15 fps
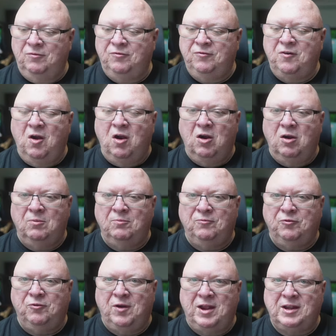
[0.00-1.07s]
farm
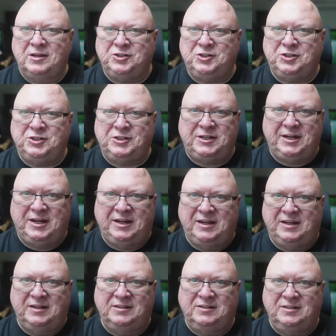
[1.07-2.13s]
fresh
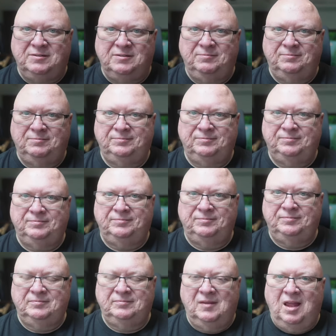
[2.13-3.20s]
cheese.
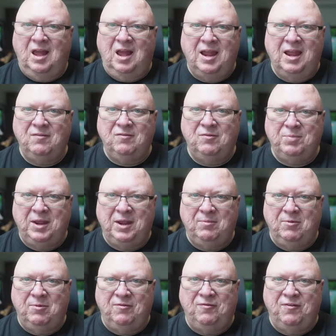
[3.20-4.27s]
I haven't
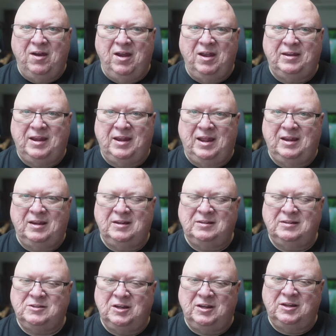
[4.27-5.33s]
been able to find
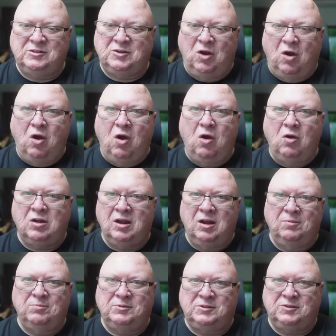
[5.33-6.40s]
that. It's all
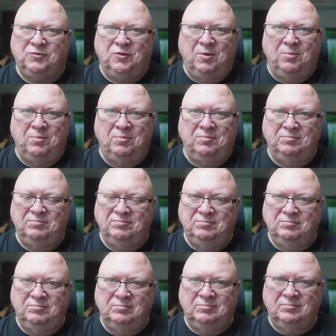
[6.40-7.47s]
comes from
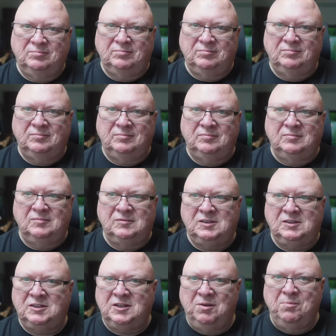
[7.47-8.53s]

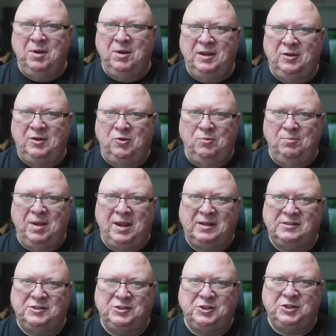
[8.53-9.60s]
somebody who
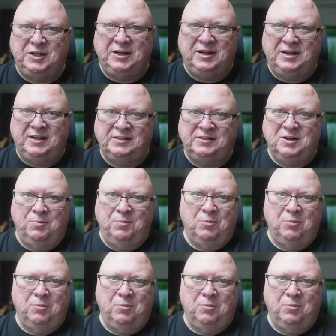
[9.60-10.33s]
makes cheese